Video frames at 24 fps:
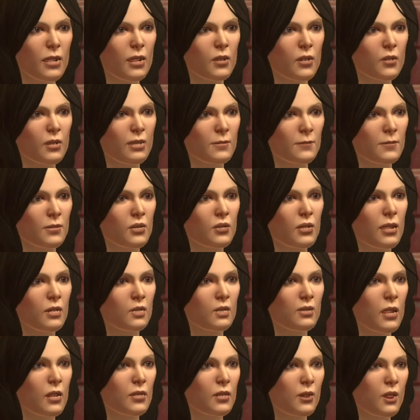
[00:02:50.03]
Any
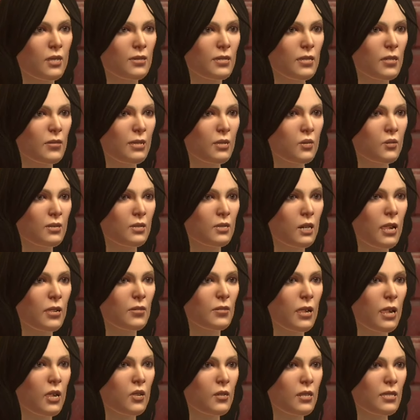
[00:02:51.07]
Ferelden in the city would
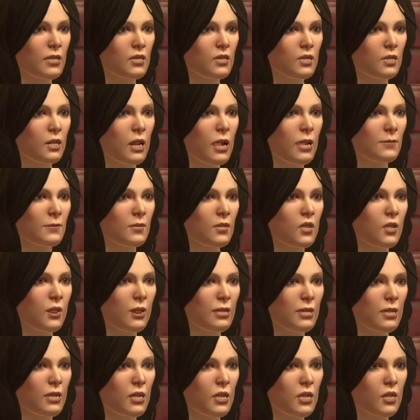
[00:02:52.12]
lay down his life for
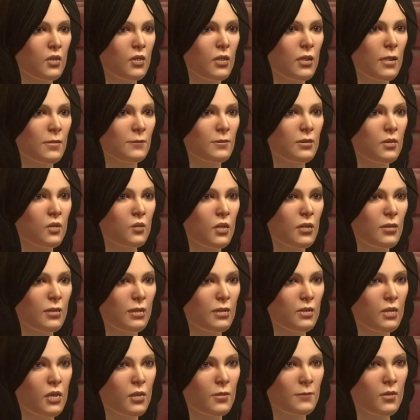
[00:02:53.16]
the healer after what
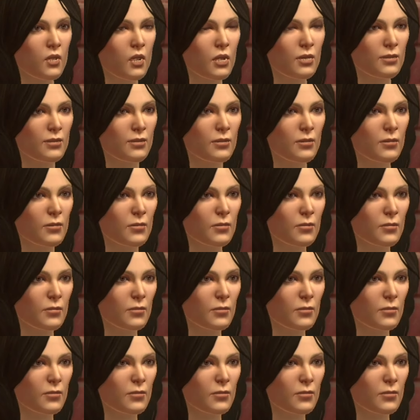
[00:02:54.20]
he's done for us.